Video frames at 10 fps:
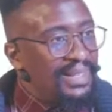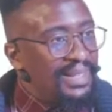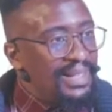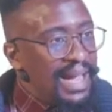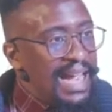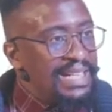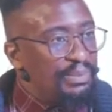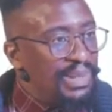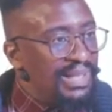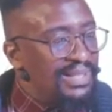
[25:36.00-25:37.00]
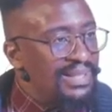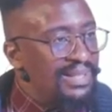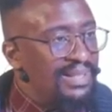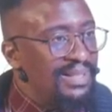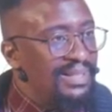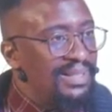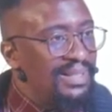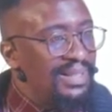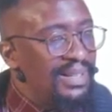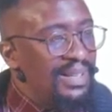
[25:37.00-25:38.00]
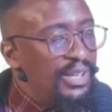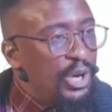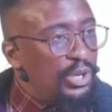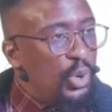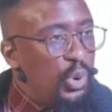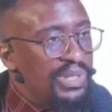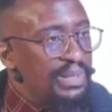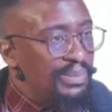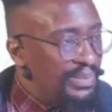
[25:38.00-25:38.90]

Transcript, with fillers: in a hiding place. God calls him